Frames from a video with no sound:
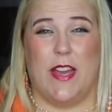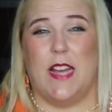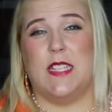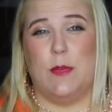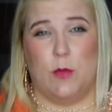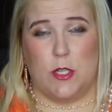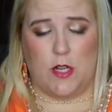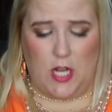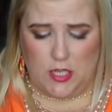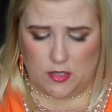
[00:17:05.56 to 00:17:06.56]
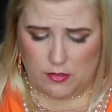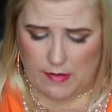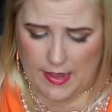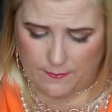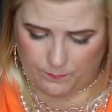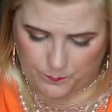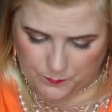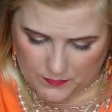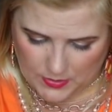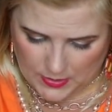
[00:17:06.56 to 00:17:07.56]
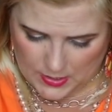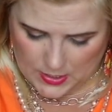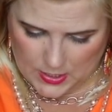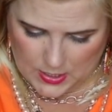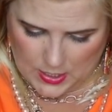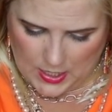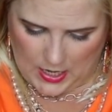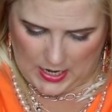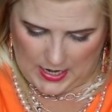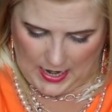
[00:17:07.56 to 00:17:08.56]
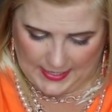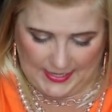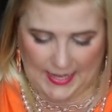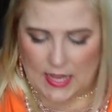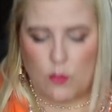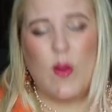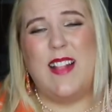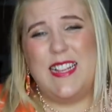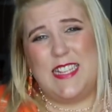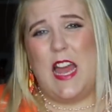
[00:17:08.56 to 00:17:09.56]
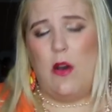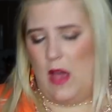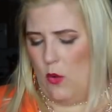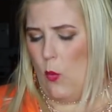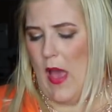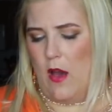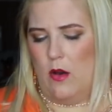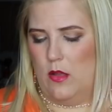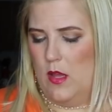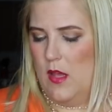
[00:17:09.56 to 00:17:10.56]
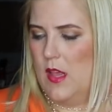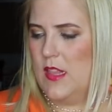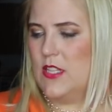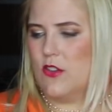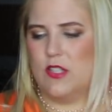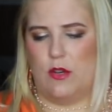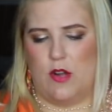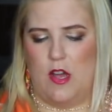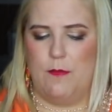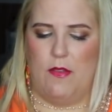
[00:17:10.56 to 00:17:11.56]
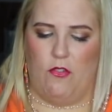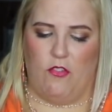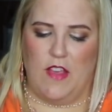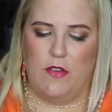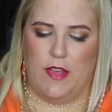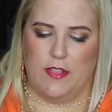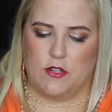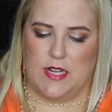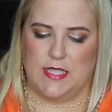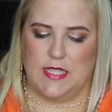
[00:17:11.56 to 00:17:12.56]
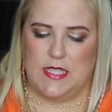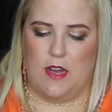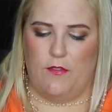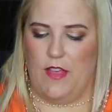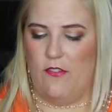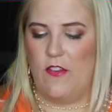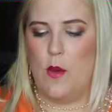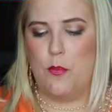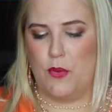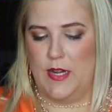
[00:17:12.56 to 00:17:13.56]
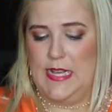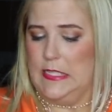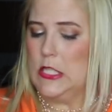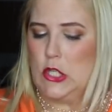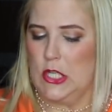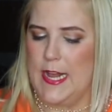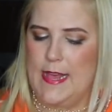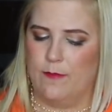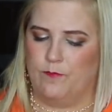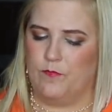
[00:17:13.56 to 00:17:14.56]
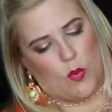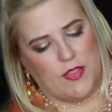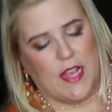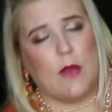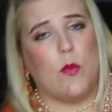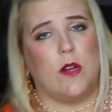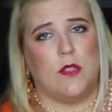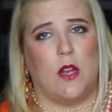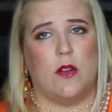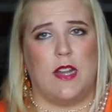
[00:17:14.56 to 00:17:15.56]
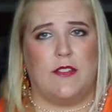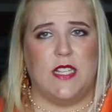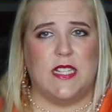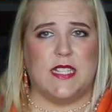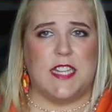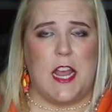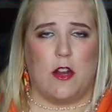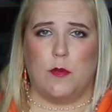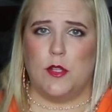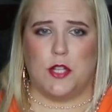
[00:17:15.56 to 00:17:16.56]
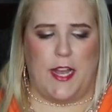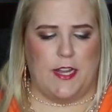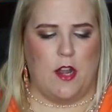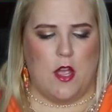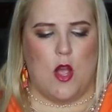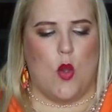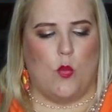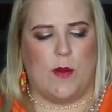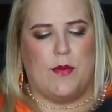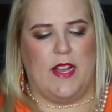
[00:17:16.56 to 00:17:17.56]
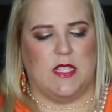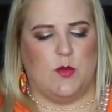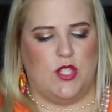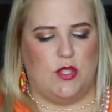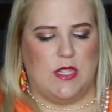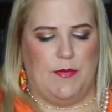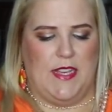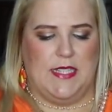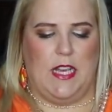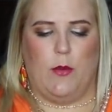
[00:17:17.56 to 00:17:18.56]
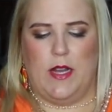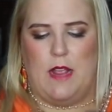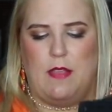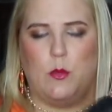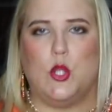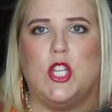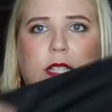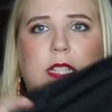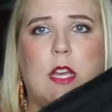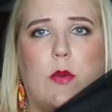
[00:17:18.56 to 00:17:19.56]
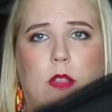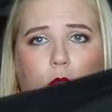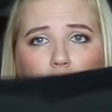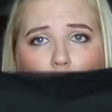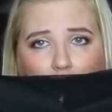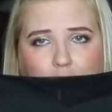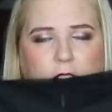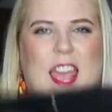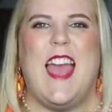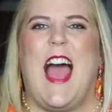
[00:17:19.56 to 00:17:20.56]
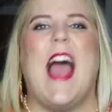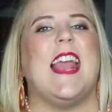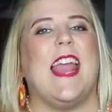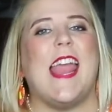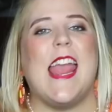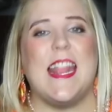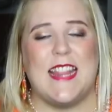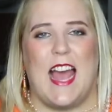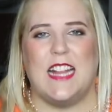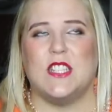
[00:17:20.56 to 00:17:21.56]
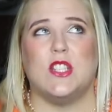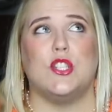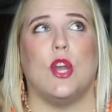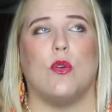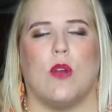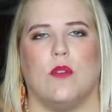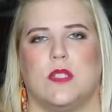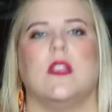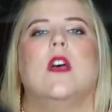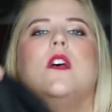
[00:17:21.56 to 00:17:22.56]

like a similar color thread. I can't really tell how well these are sewn on, but feeling the dress itself, they feel pretty sturdy. One thing I will note, and I've seen this terrible trend, where brands will do something sequin and they will just sequin the front. I hate that, it's so gross.